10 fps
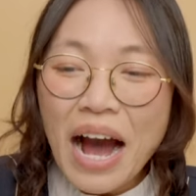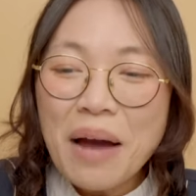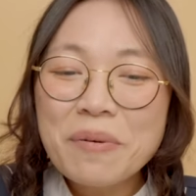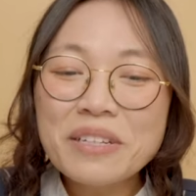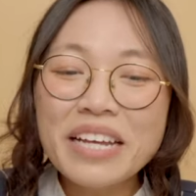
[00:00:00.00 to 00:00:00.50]
I
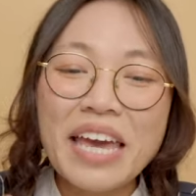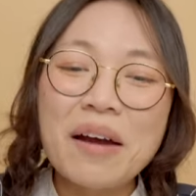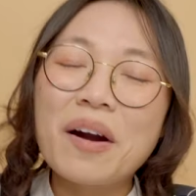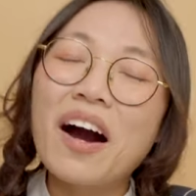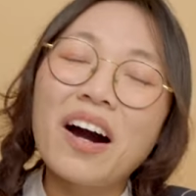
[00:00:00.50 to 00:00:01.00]
put the
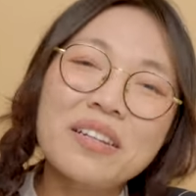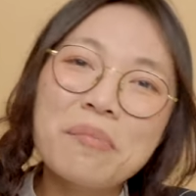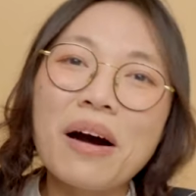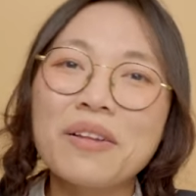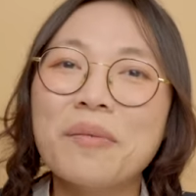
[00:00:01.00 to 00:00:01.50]
camera on a
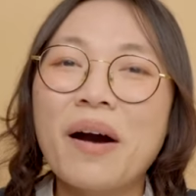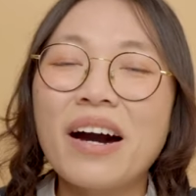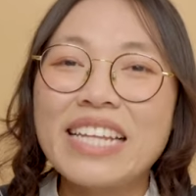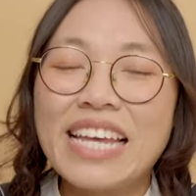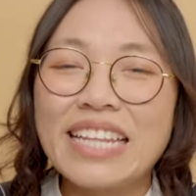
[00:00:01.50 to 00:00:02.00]

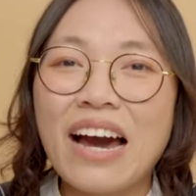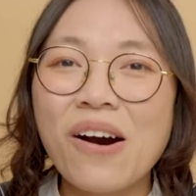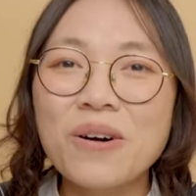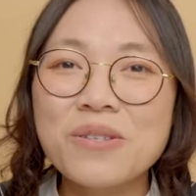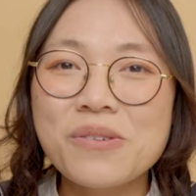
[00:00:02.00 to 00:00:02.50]
monopod and I
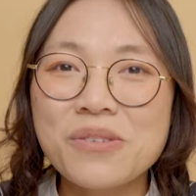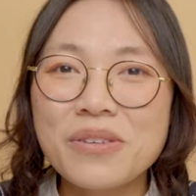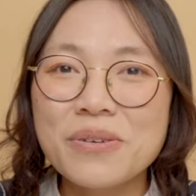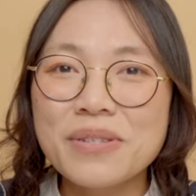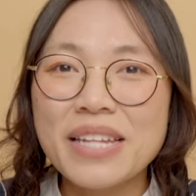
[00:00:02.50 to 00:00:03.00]
also
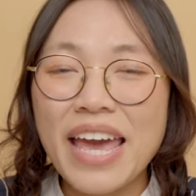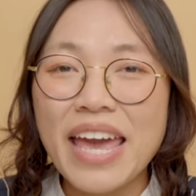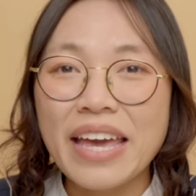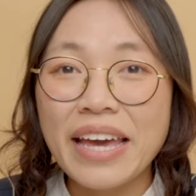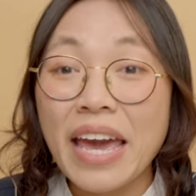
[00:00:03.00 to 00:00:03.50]
used
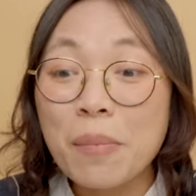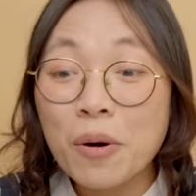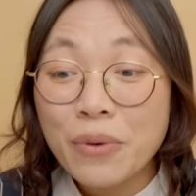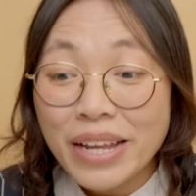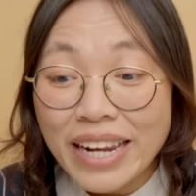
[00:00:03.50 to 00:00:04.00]
a
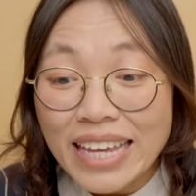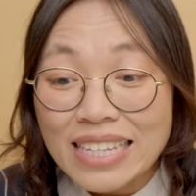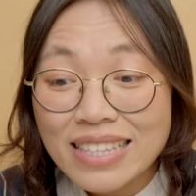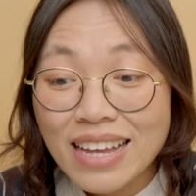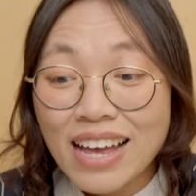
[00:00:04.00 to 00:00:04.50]
cable
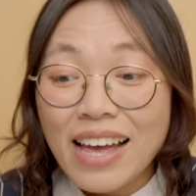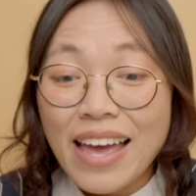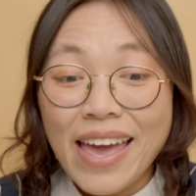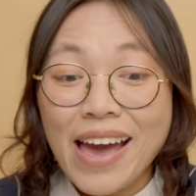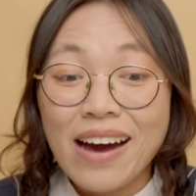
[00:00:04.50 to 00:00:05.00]
release,
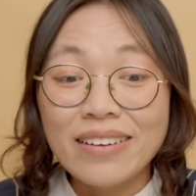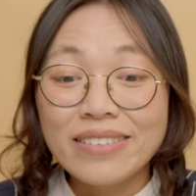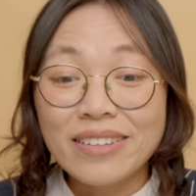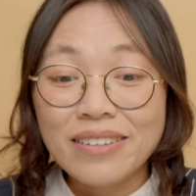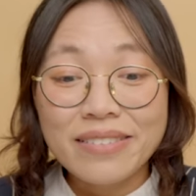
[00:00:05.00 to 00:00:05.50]

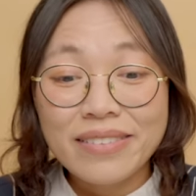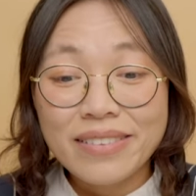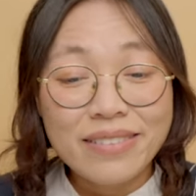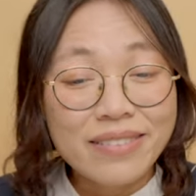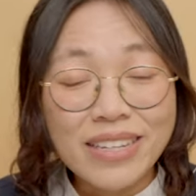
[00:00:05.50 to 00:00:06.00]
and
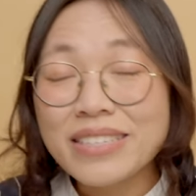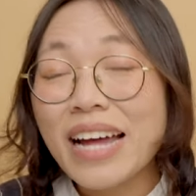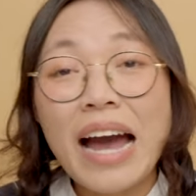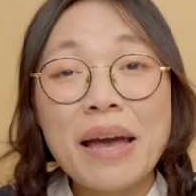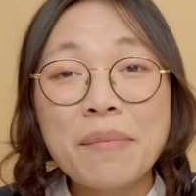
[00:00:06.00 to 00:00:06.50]
this
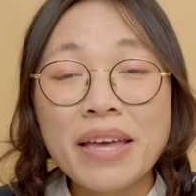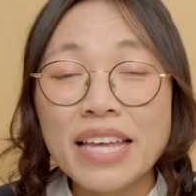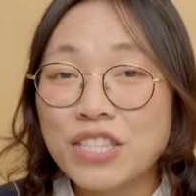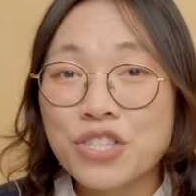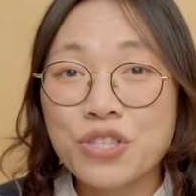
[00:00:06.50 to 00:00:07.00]
time
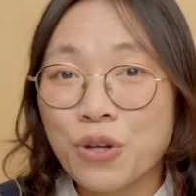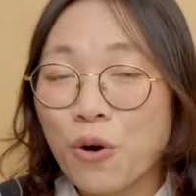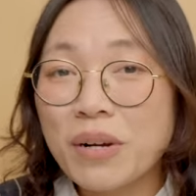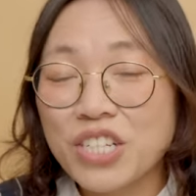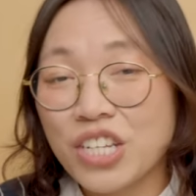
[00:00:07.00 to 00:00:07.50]
it's so
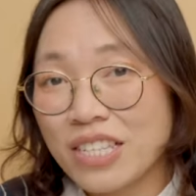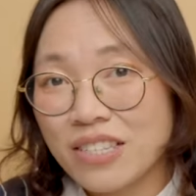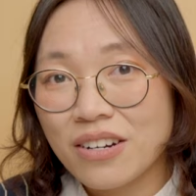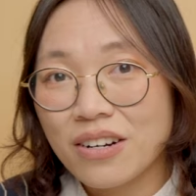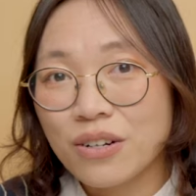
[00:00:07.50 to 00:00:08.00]
much
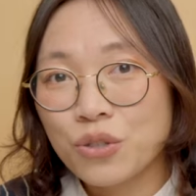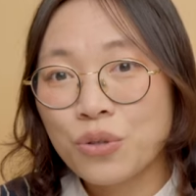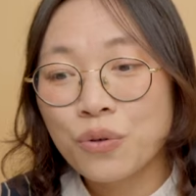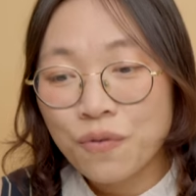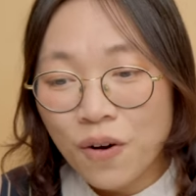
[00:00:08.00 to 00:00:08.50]
easier
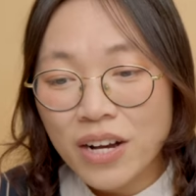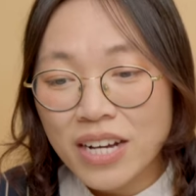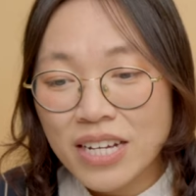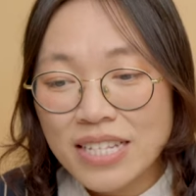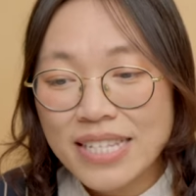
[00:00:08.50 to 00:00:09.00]
to
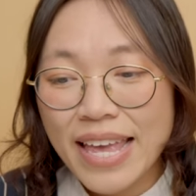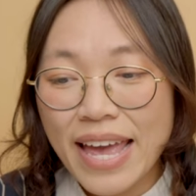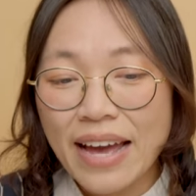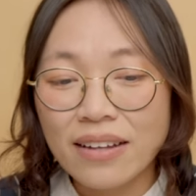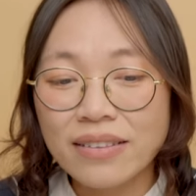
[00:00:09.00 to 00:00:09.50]
focus,
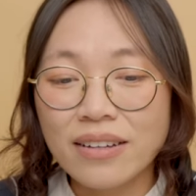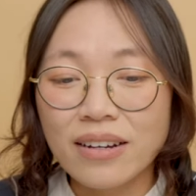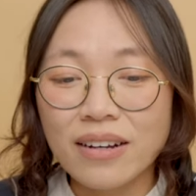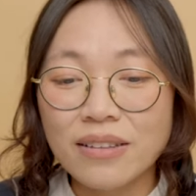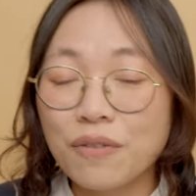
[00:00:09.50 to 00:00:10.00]
and
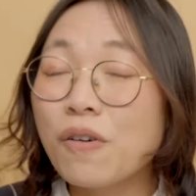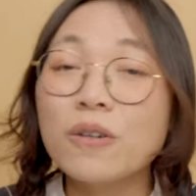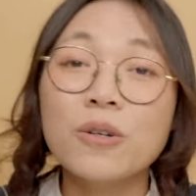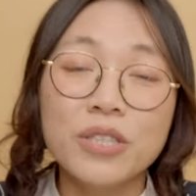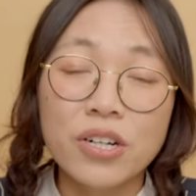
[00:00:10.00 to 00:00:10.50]
the
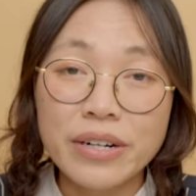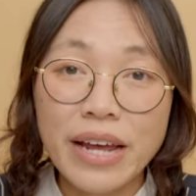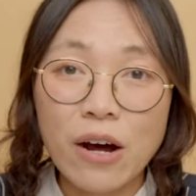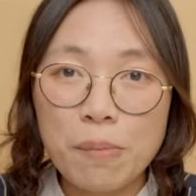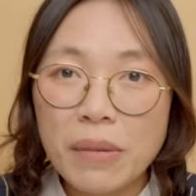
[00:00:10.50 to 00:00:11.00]
photo turned
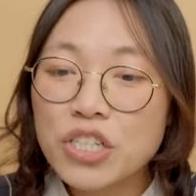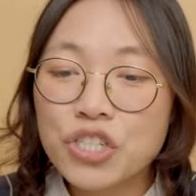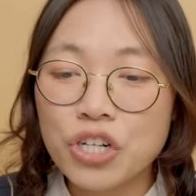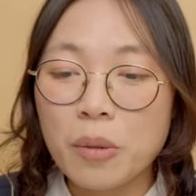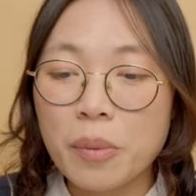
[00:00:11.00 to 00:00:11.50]
out much
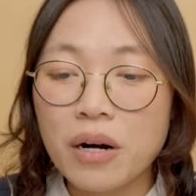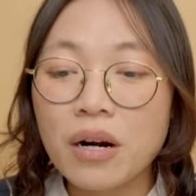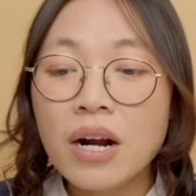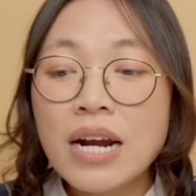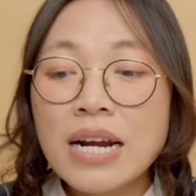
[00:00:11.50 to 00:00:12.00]

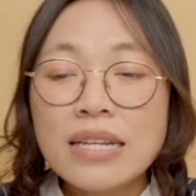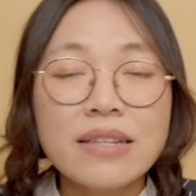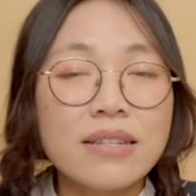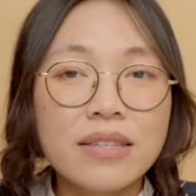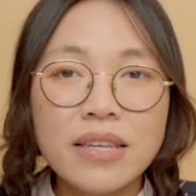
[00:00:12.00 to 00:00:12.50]
sharper.
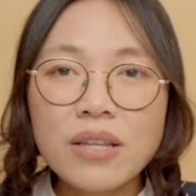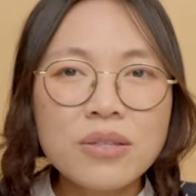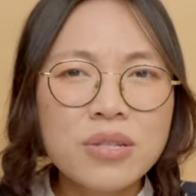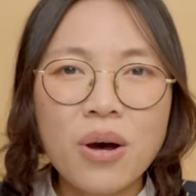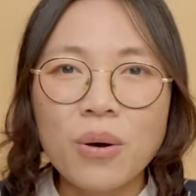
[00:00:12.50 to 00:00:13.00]
The skin
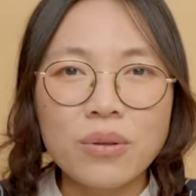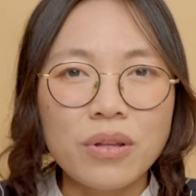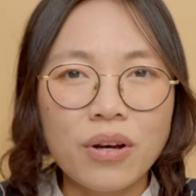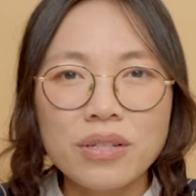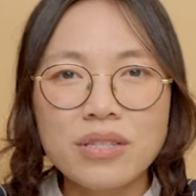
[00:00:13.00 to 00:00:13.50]
tone
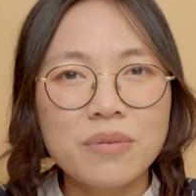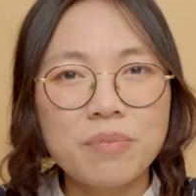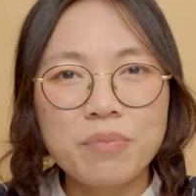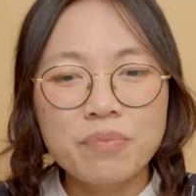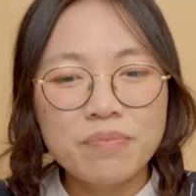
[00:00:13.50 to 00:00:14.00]
looks
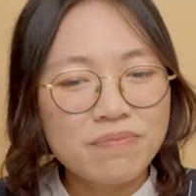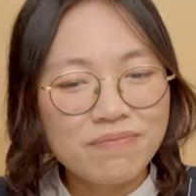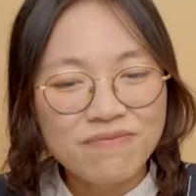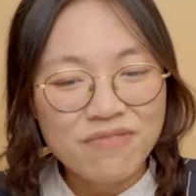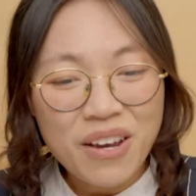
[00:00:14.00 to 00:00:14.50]

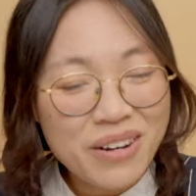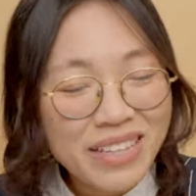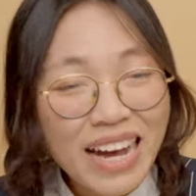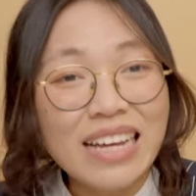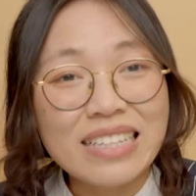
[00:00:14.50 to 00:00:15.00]
very
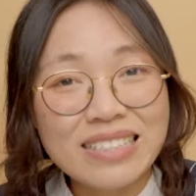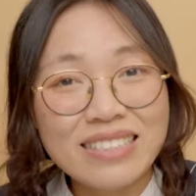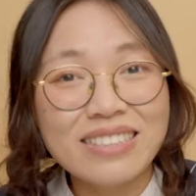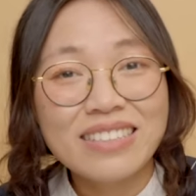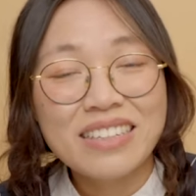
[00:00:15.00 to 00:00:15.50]

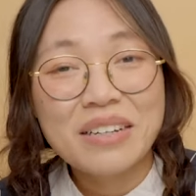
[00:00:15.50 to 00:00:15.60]
nice.